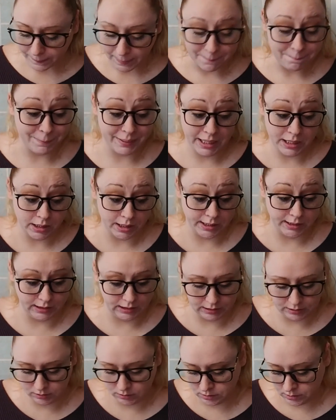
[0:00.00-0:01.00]
but I like
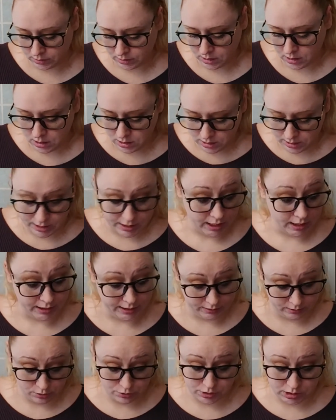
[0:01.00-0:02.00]
it and I
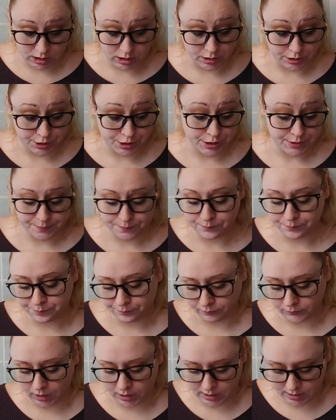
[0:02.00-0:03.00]
like those colors.
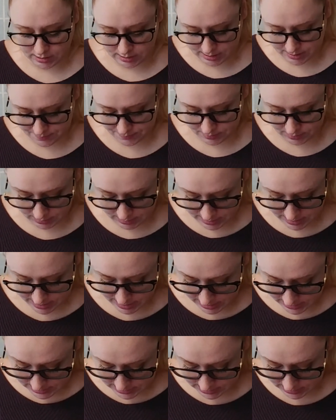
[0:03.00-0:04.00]
The
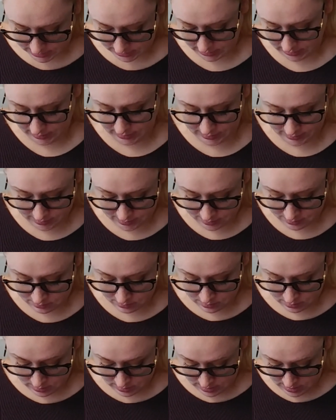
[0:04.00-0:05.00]
next thing,
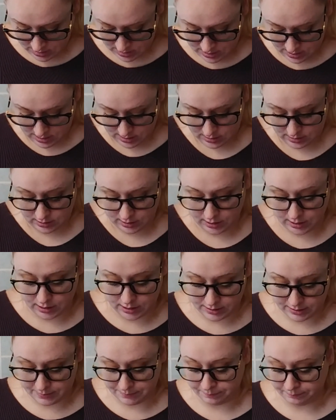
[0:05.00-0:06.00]

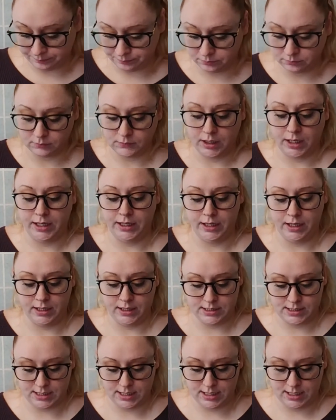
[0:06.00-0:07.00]
I
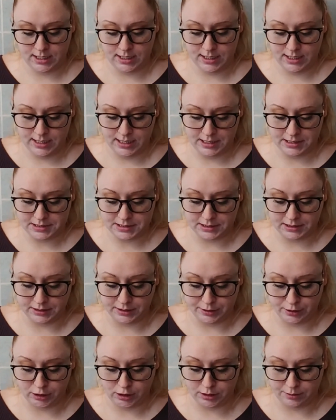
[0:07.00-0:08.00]
got a NYX
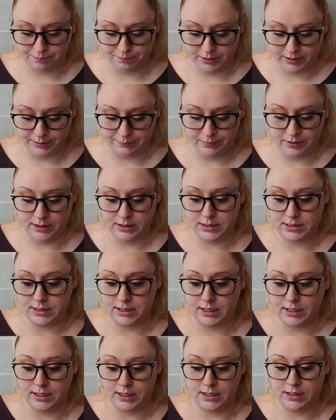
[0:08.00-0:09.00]
glitter pigment.
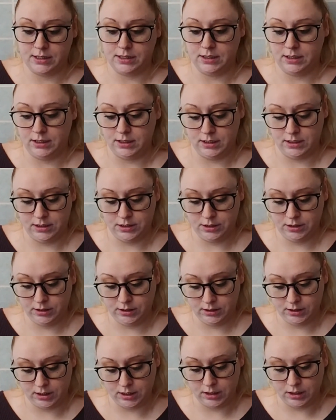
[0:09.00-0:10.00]
I got the
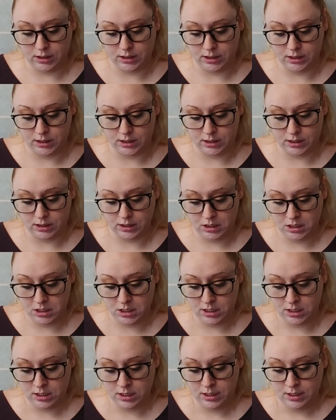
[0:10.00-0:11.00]
color
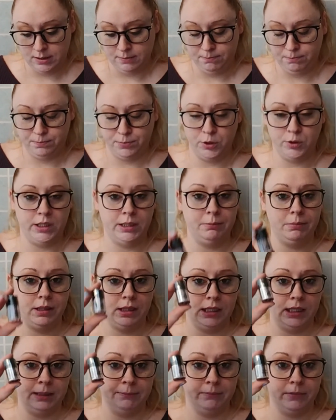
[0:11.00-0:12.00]
Beauty
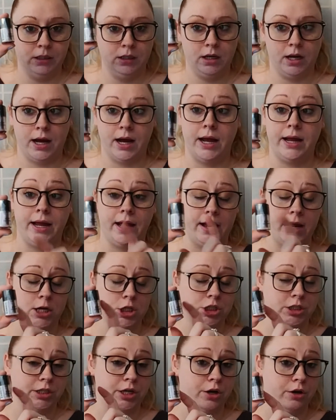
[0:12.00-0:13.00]
Beam. I
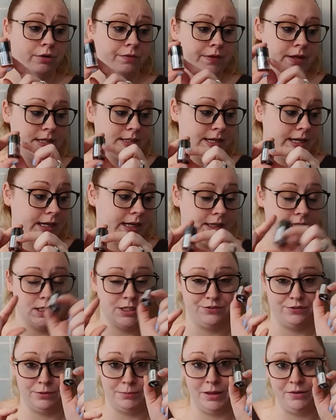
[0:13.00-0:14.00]
actually own this. I got
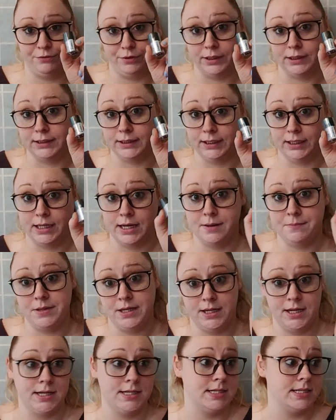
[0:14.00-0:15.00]
this for my friend Leah
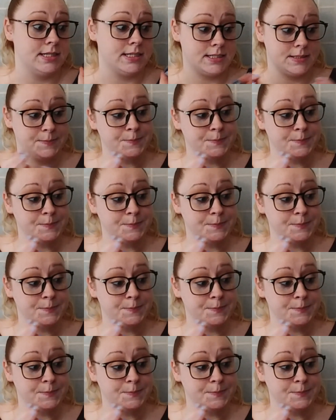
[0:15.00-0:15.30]
because